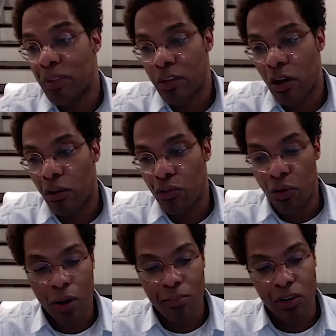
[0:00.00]

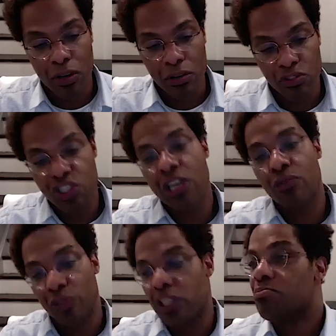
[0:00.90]
Although I'm going to
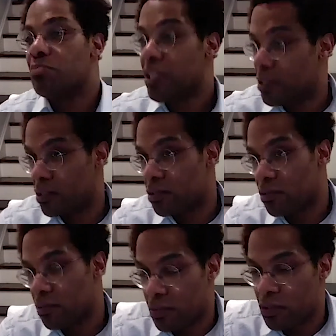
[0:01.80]
generally speak
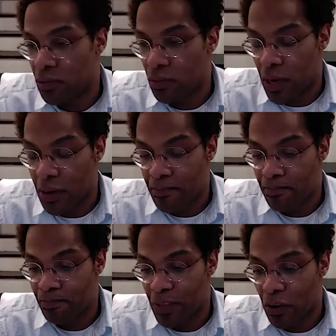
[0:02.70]
to
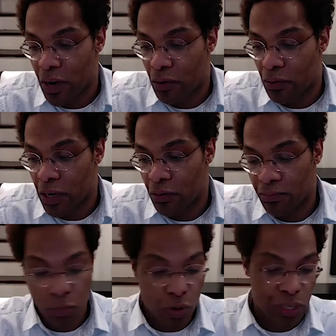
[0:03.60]
how
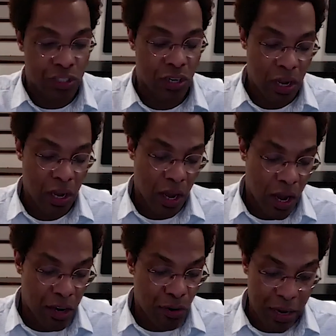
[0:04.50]
mortgage
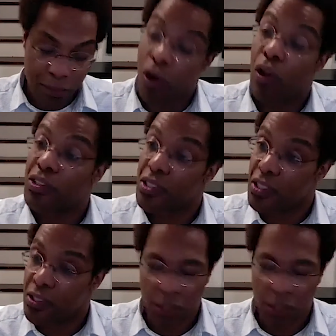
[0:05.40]
underwriting policies,